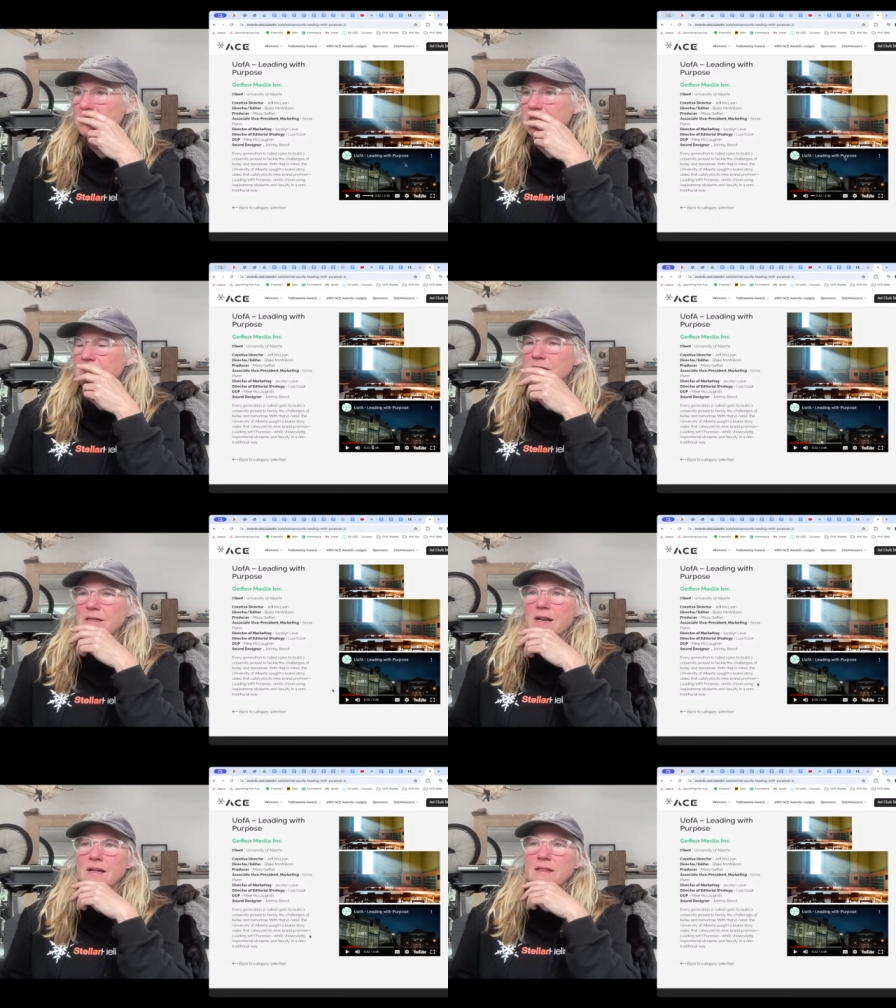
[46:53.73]
This is
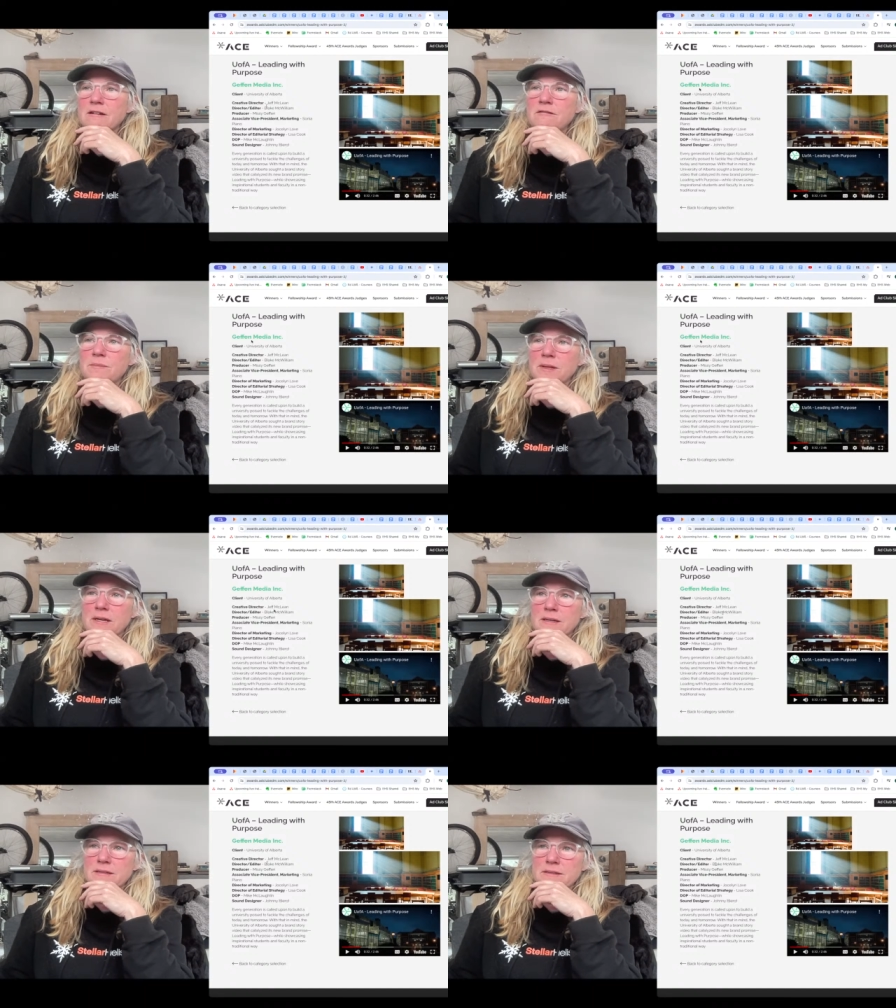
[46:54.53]
good. I love
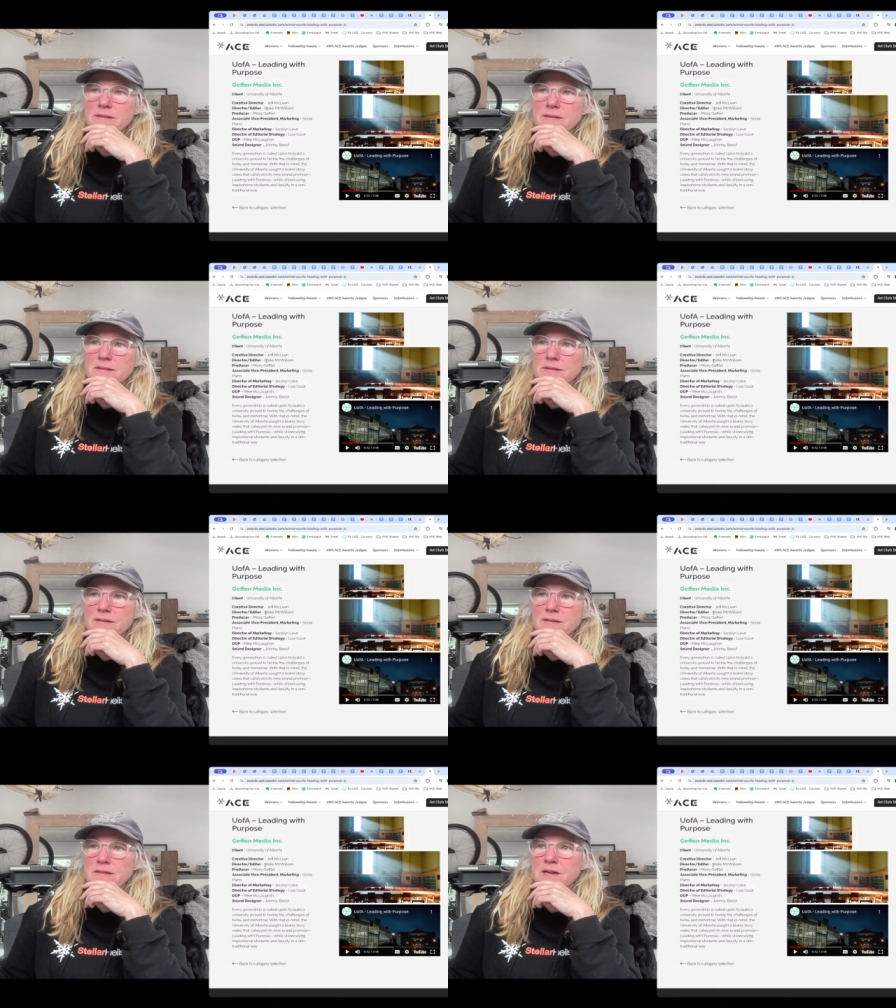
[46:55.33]
Blake's
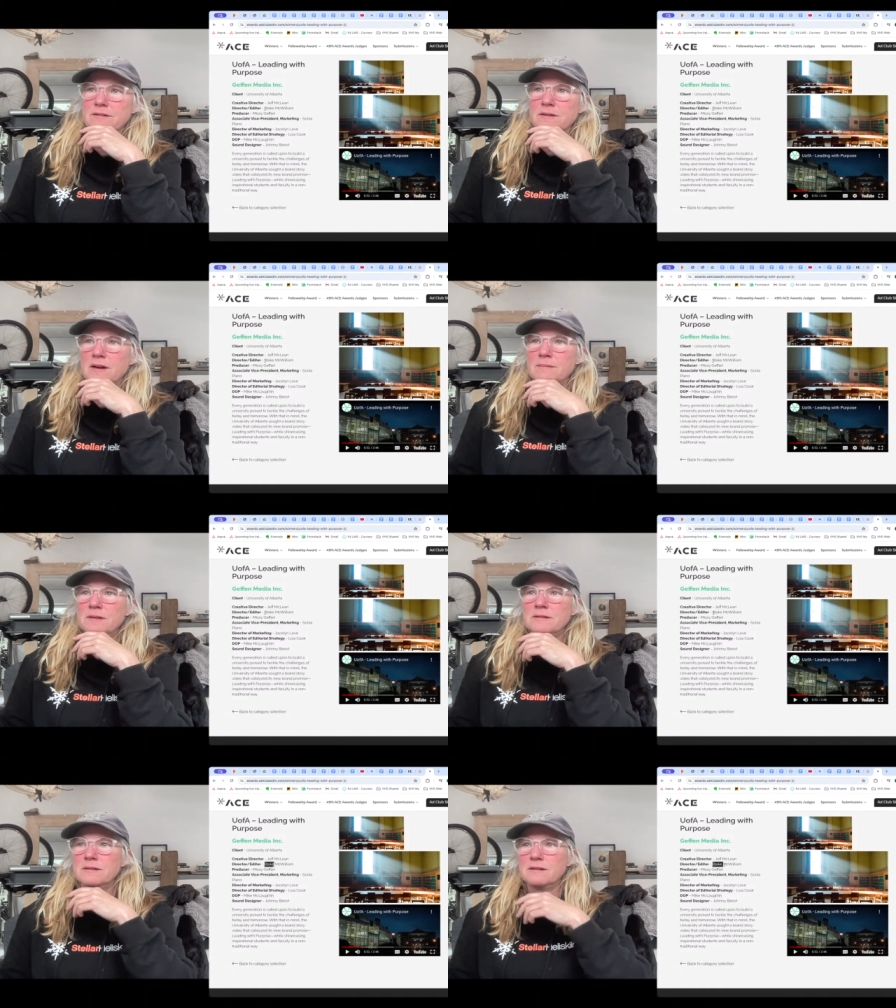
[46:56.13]
stuff, so I'm
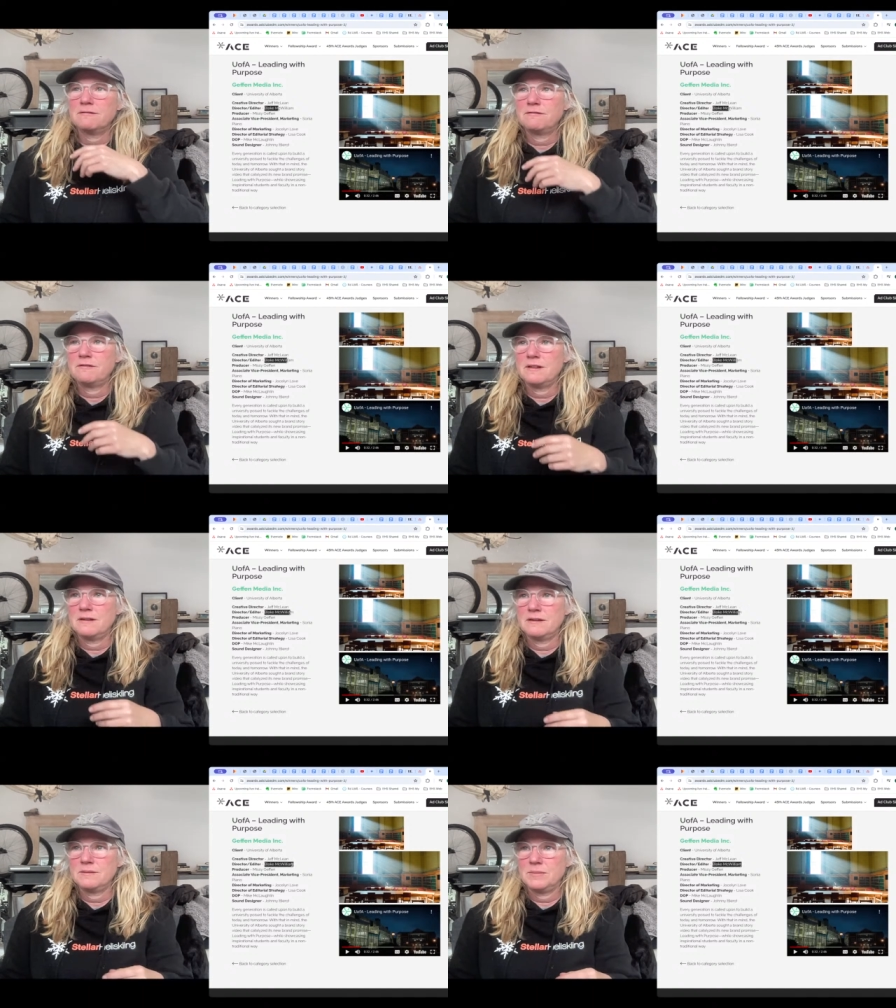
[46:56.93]
also going to
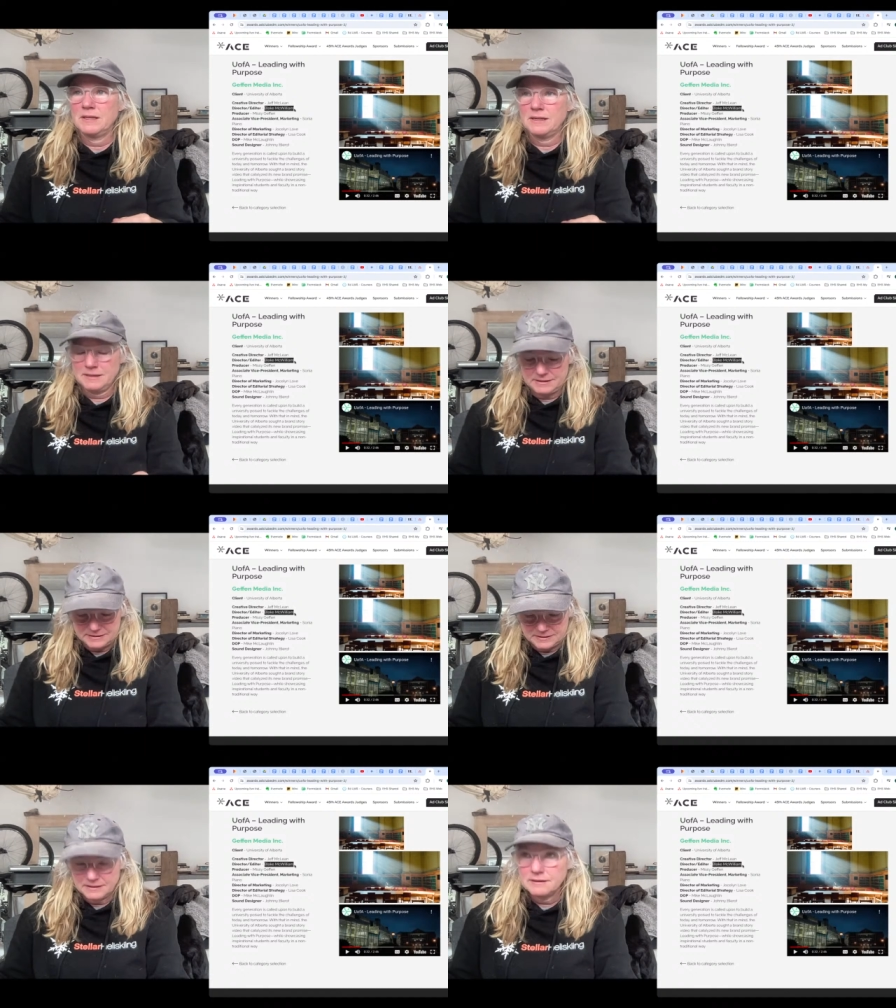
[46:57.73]
find
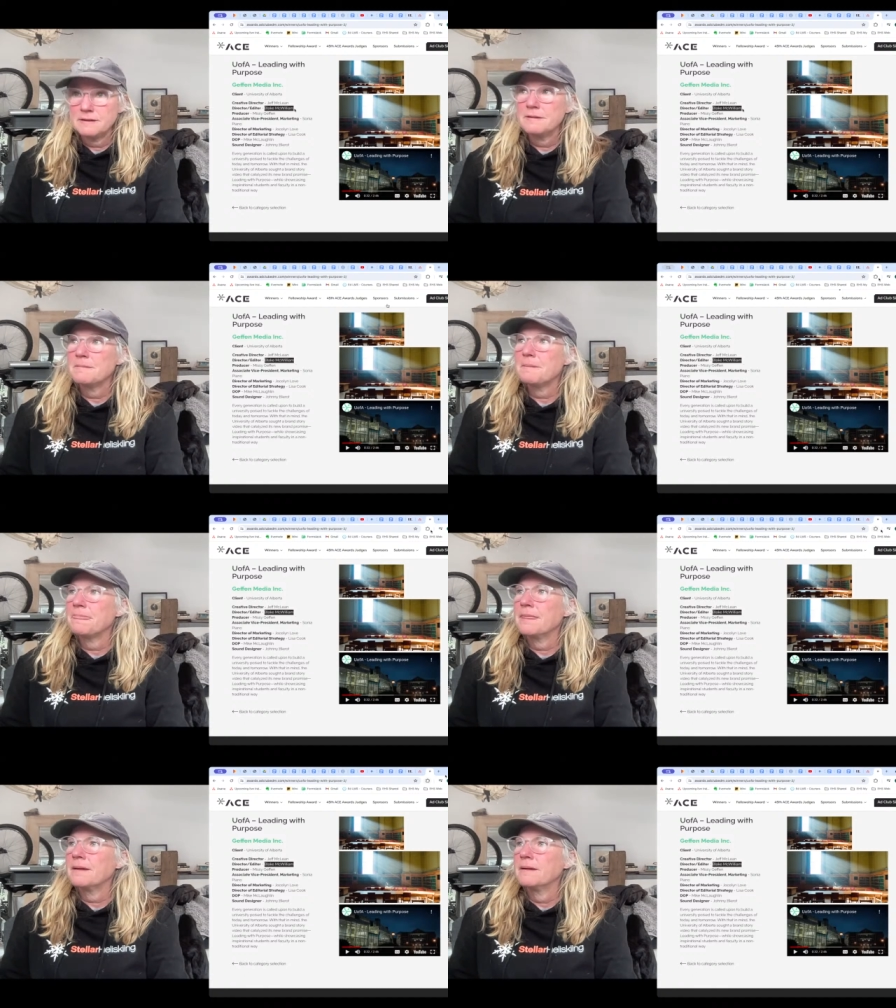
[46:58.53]
Blake's,
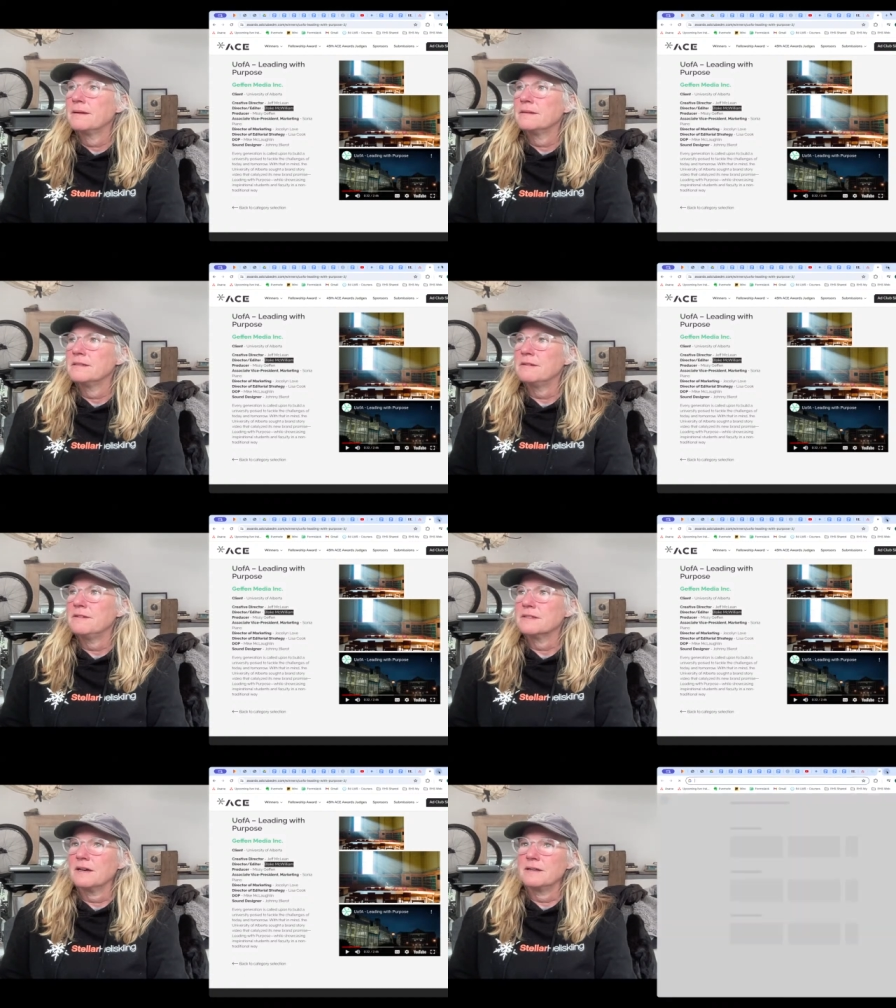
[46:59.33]
see if
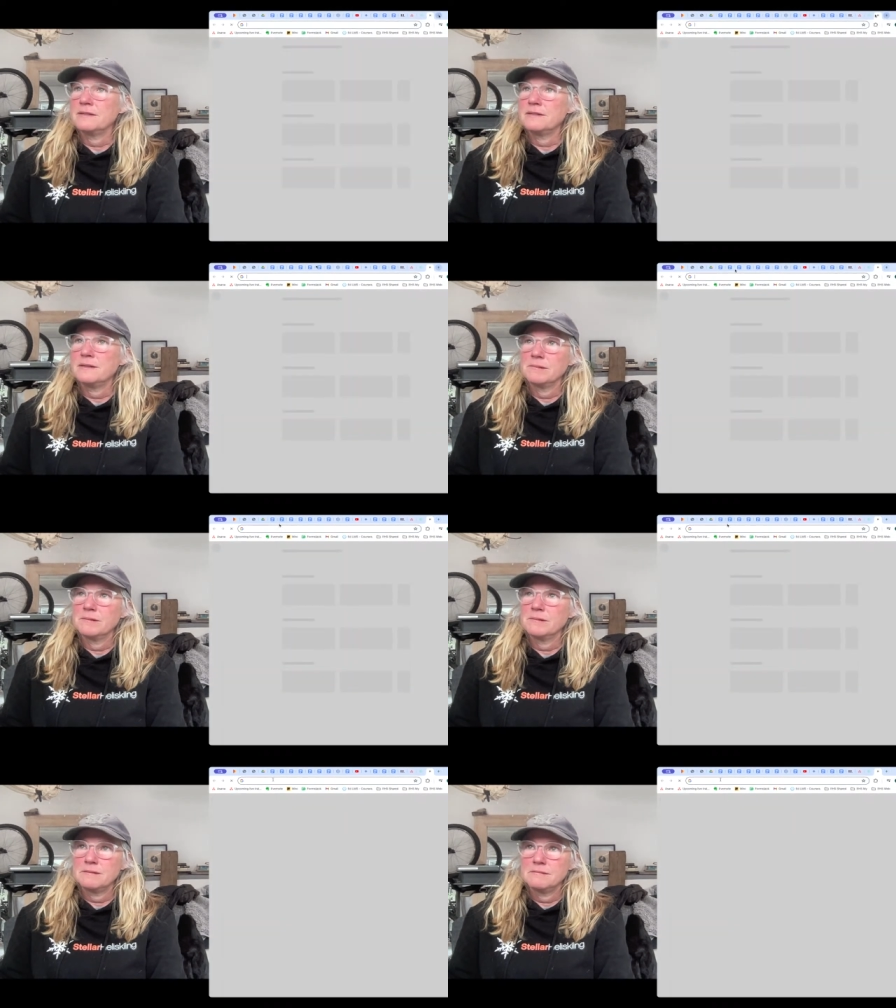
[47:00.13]
he's got a demo
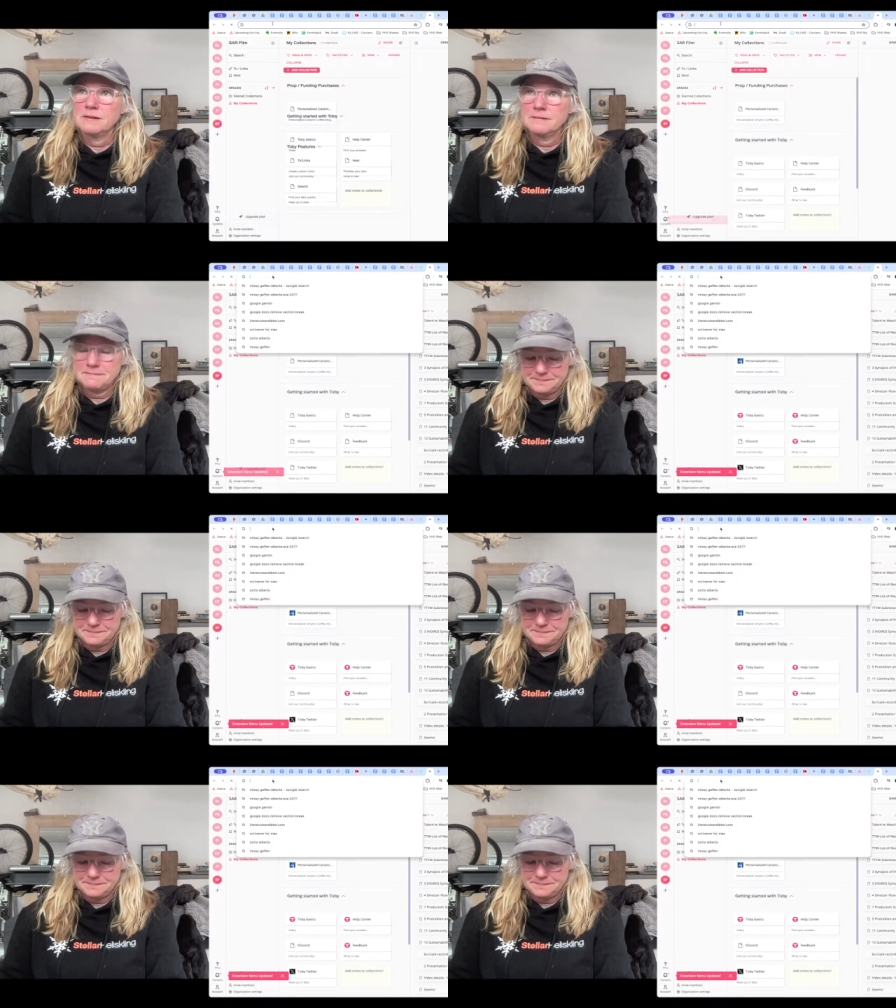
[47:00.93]
reel somewhere.